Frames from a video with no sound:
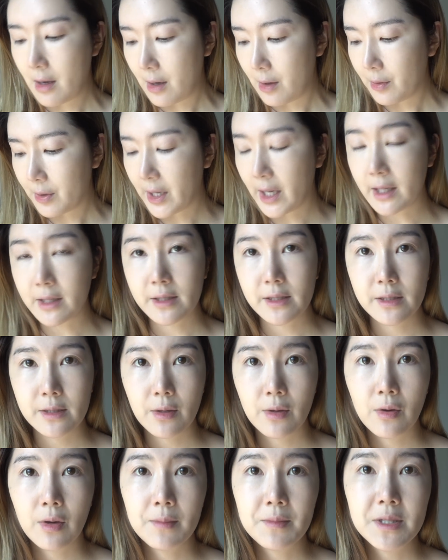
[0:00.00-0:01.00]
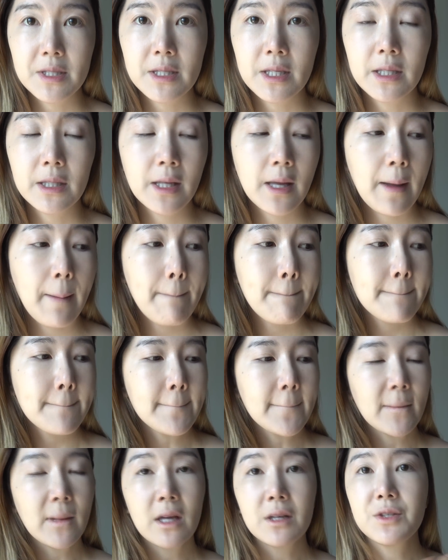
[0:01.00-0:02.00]
Okay, so I'm just gonna
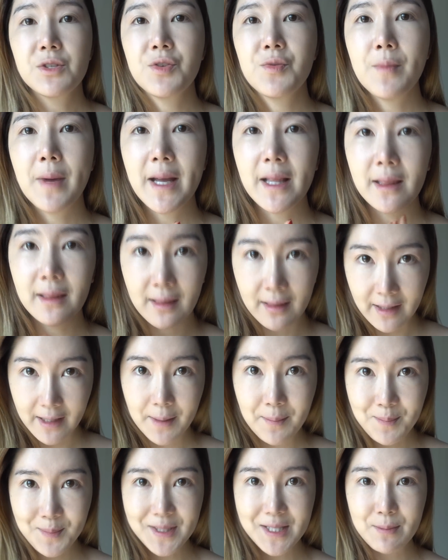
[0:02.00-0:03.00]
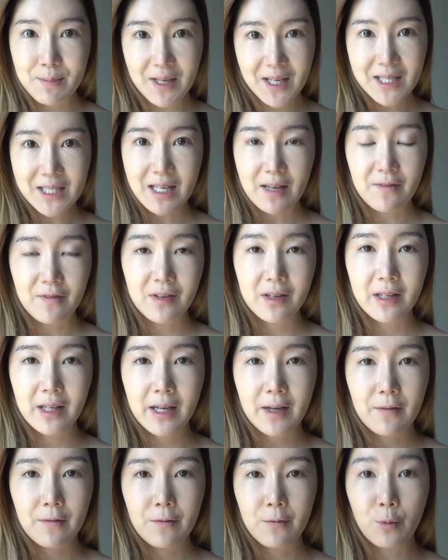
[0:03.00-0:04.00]
do my lips because I feel
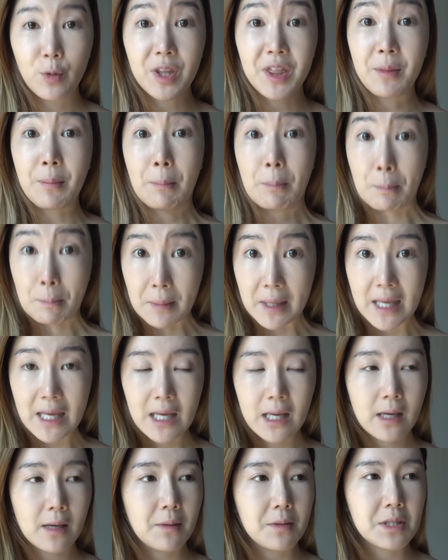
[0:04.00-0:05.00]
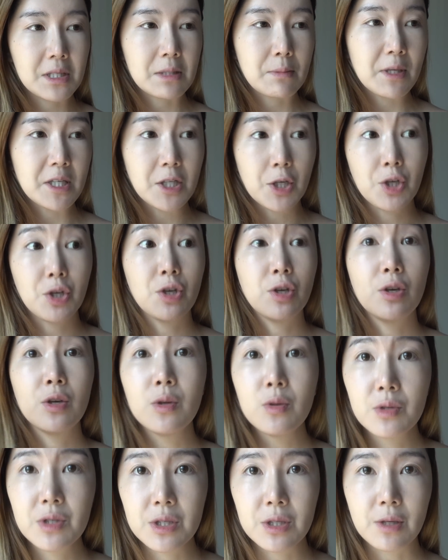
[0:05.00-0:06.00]
like with me, it just makes a
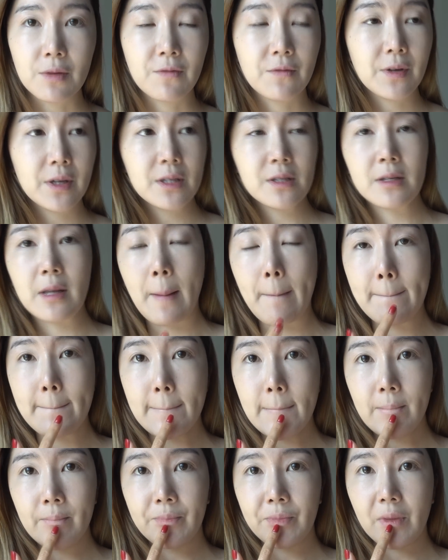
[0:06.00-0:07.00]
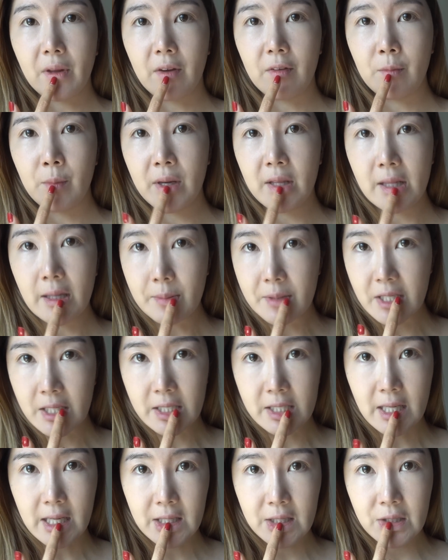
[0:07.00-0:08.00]
huge difference with my lips
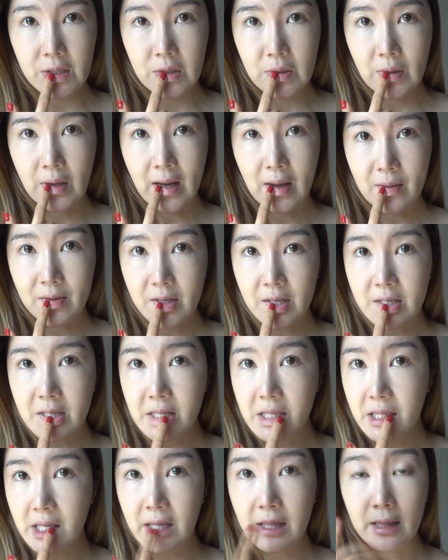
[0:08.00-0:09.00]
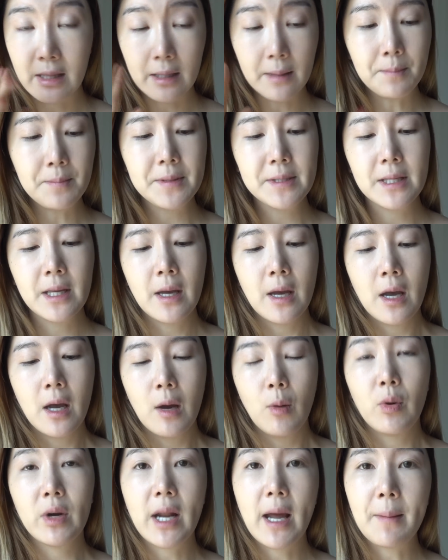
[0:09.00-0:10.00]
because I do have such thin lips.
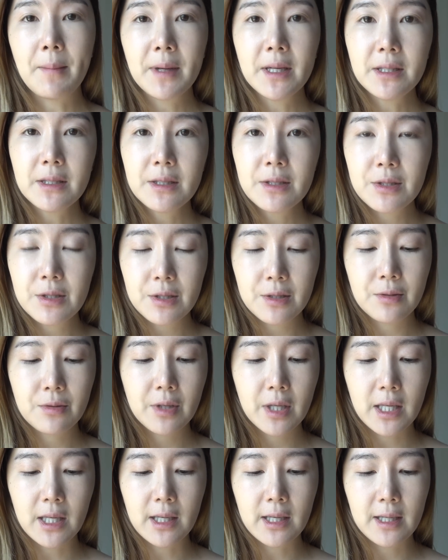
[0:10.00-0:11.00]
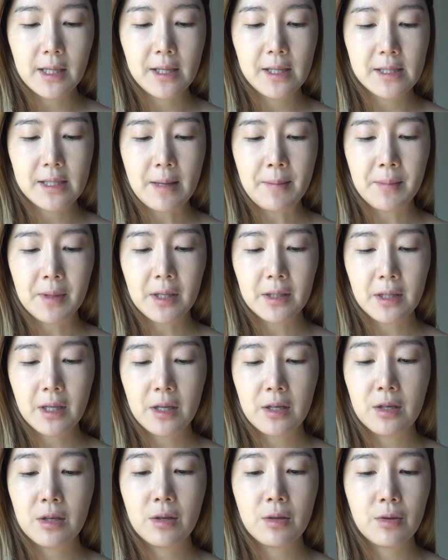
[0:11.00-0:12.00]
What I'm gonna do is I'm gonna
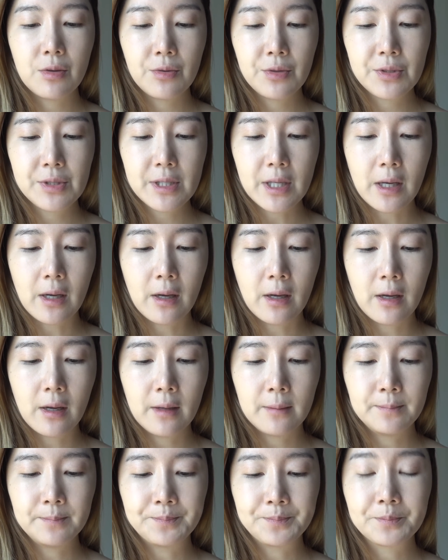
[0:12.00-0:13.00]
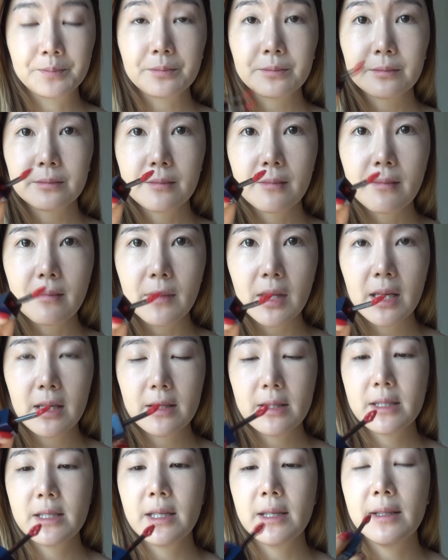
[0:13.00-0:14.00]
use
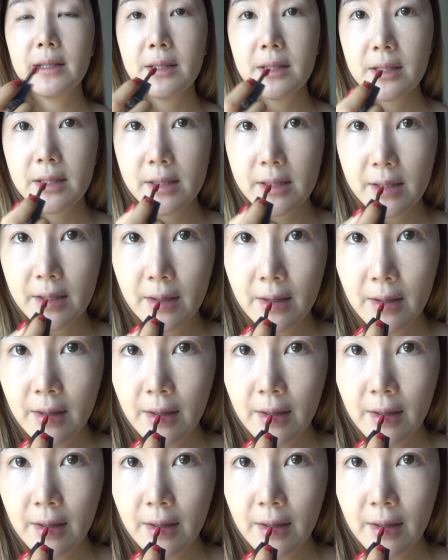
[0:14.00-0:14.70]
tint